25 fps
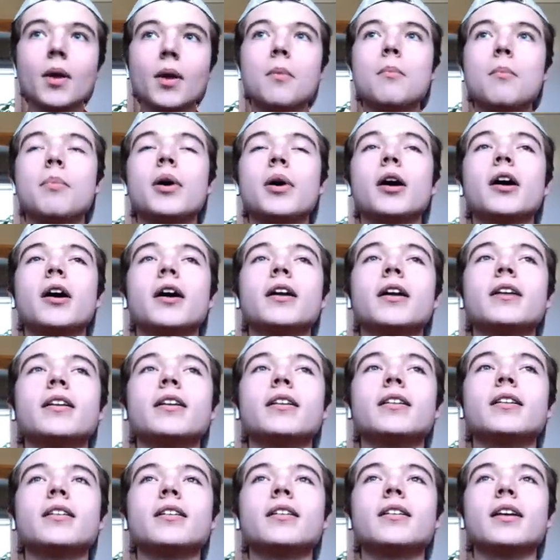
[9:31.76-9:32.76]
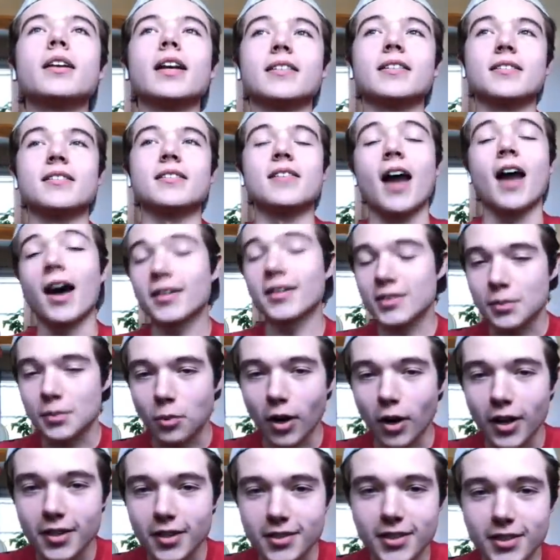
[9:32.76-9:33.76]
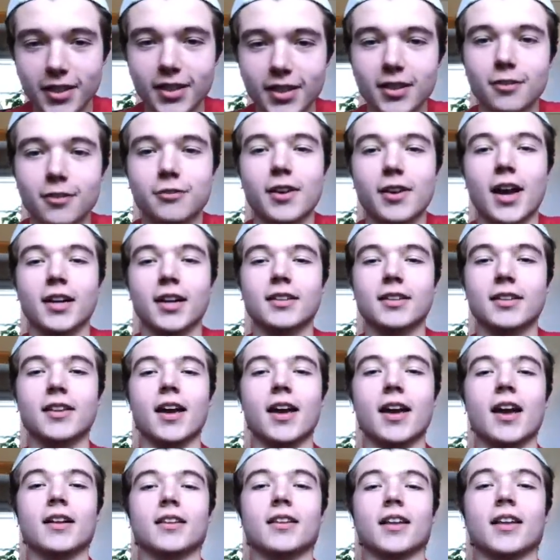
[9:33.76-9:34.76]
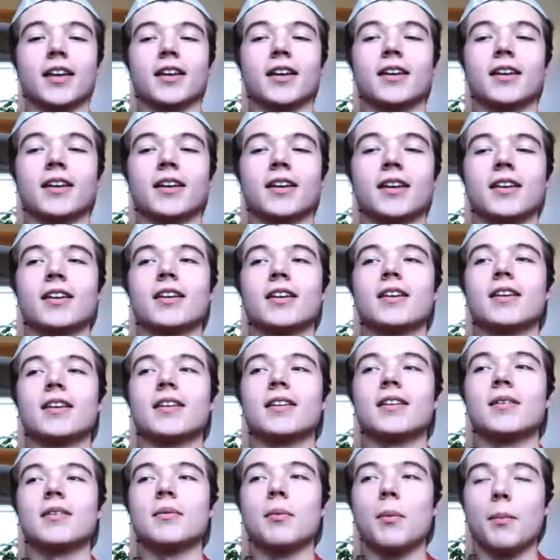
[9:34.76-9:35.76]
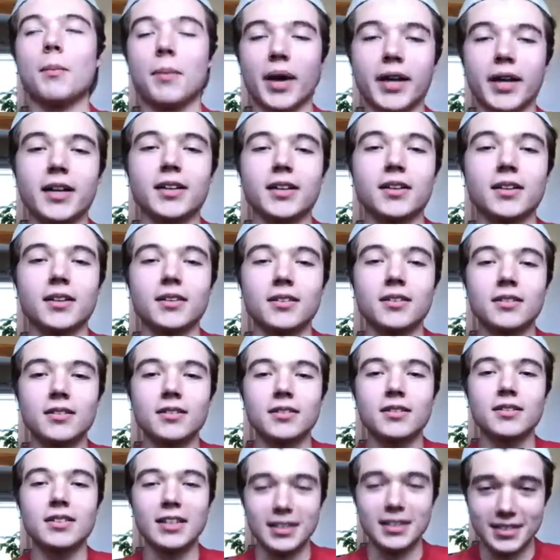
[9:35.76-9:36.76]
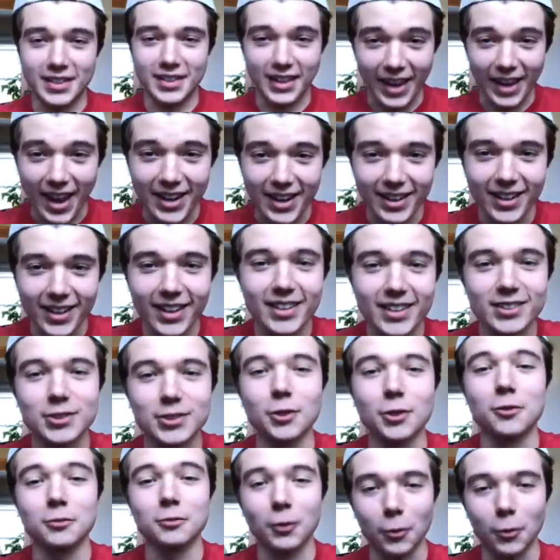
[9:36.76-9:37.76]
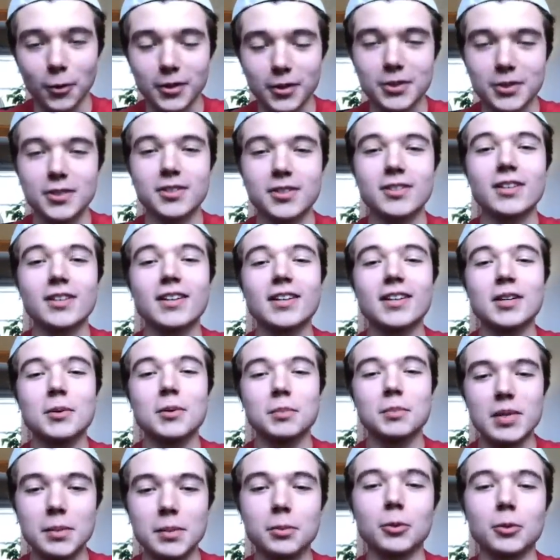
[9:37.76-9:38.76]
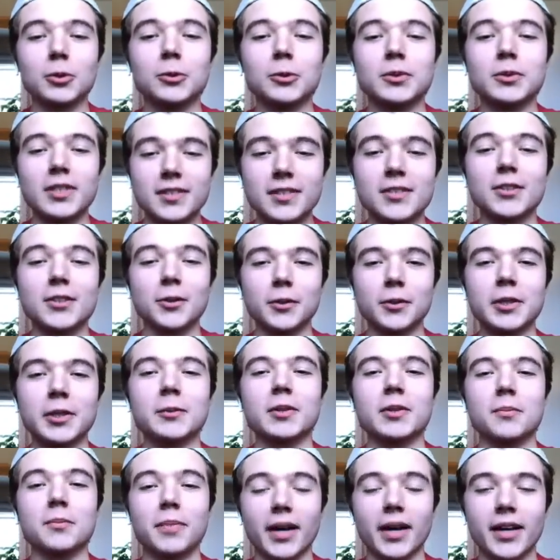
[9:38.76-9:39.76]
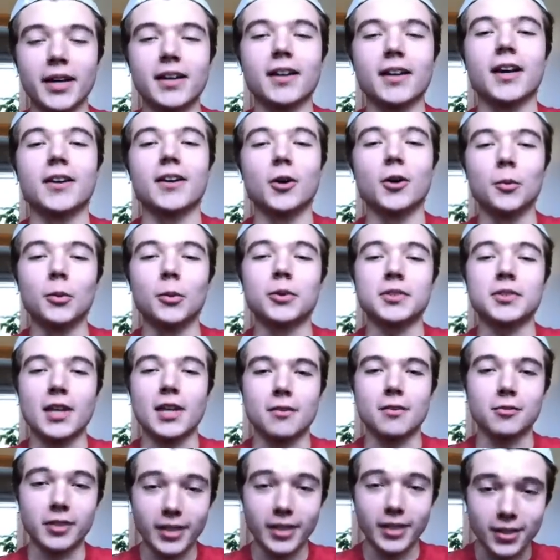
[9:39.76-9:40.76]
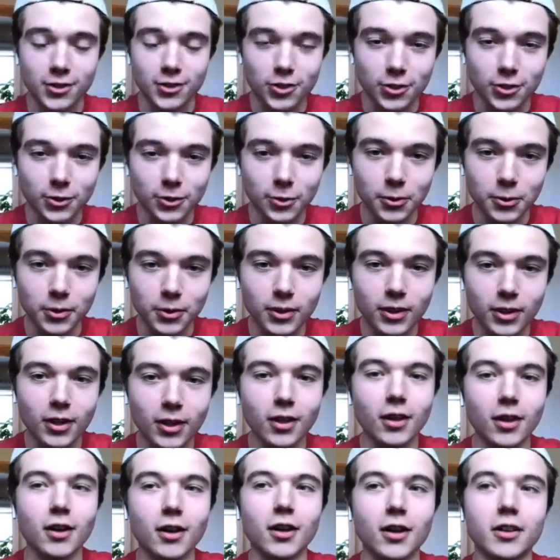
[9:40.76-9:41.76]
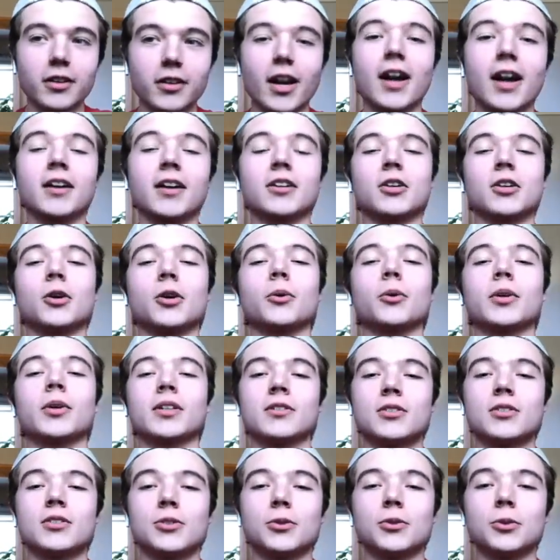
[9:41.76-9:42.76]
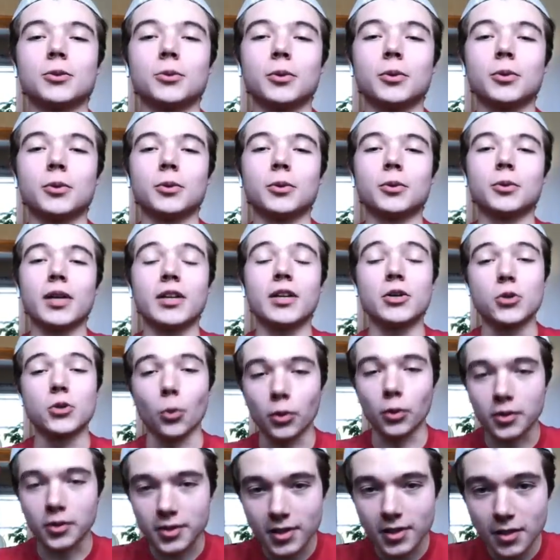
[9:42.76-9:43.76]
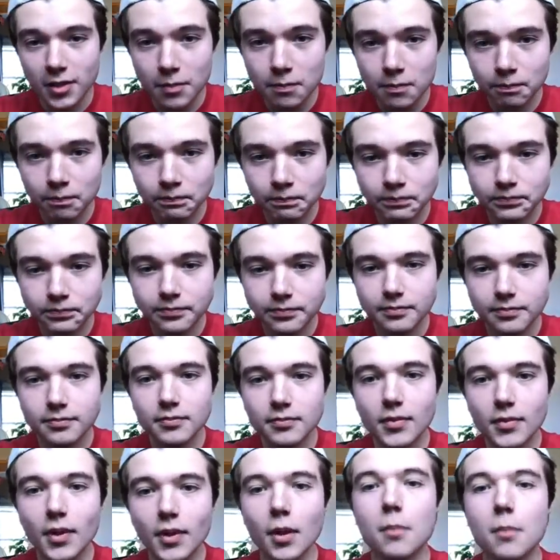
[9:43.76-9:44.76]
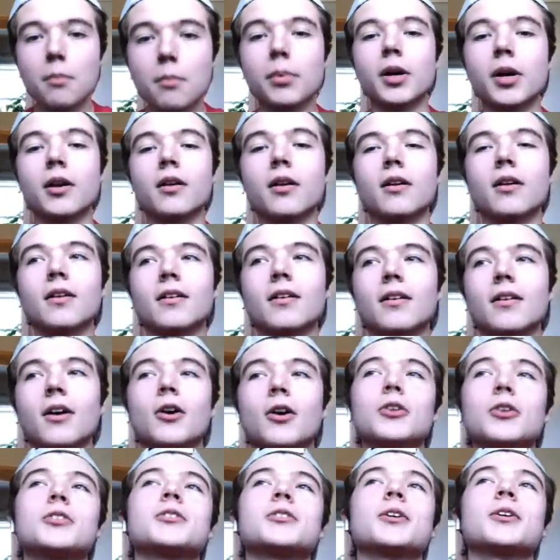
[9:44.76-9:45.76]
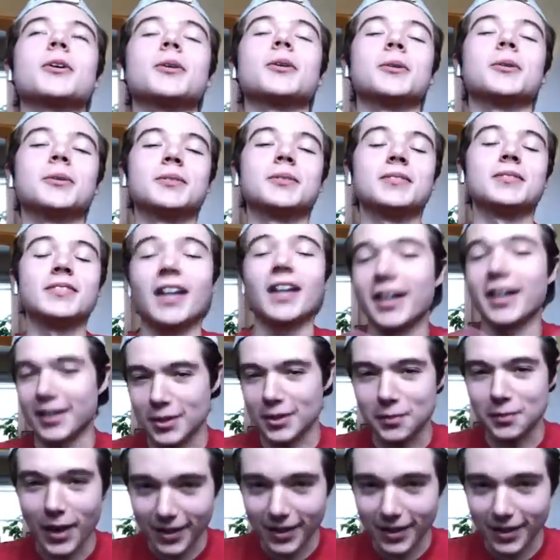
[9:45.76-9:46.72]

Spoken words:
but it's not surprising in the fact that like Biden is the candidate. So of course, people who disagree with Biden on almost every issue are not going to endorse him. But also not